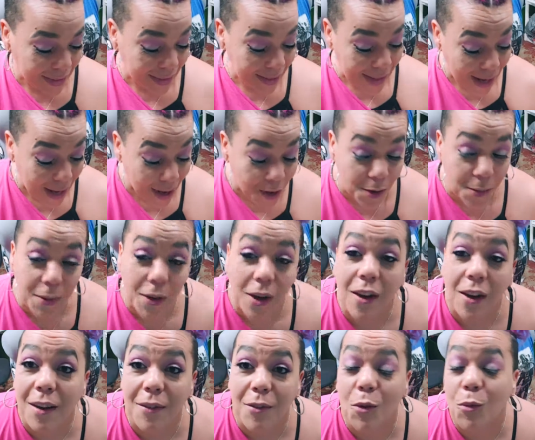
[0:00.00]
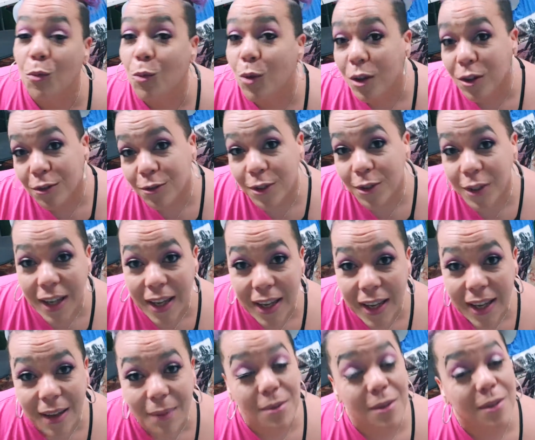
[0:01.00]
I hope y'all all have a wonderful day.
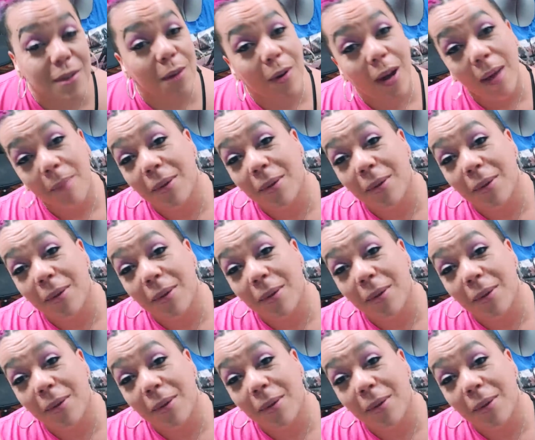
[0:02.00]
I'm so happy